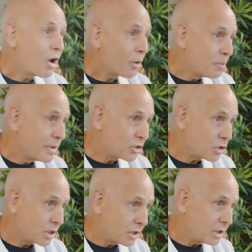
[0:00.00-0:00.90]
Our
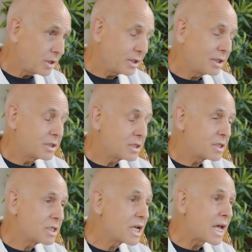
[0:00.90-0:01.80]
mission
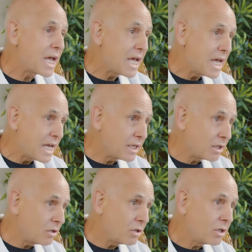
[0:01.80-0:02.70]
is to
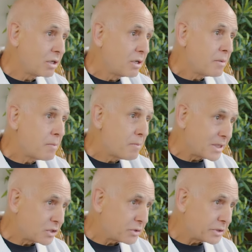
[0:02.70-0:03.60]
end
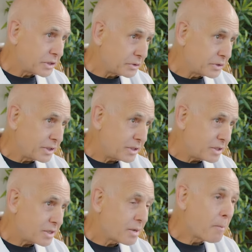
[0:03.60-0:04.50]
mental illness